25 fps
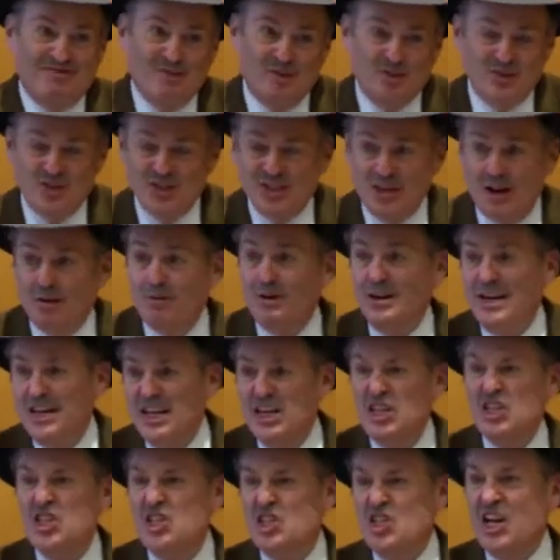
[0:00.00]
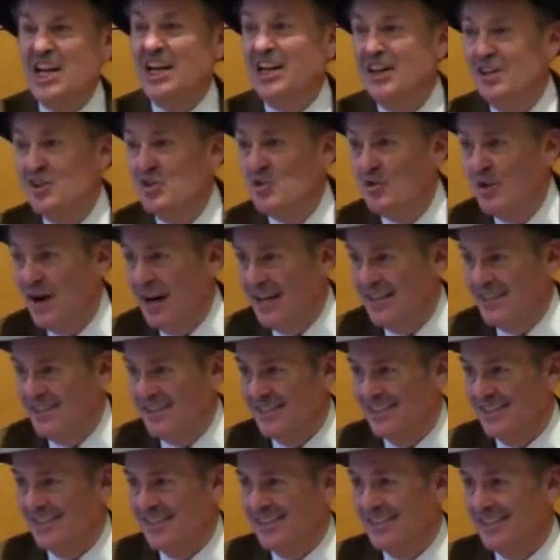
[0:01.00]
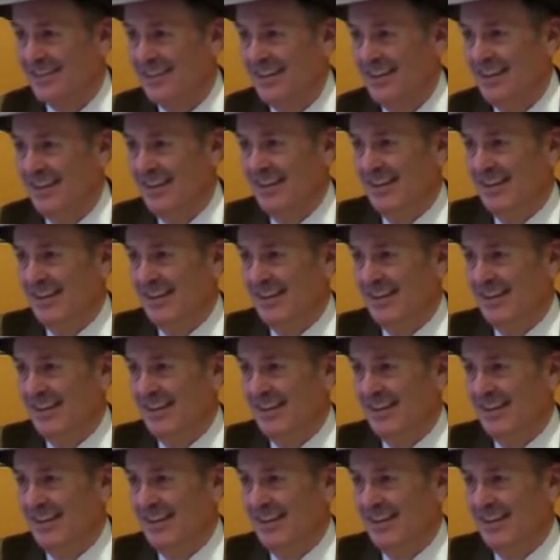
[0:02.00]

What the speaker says: austerity second crisis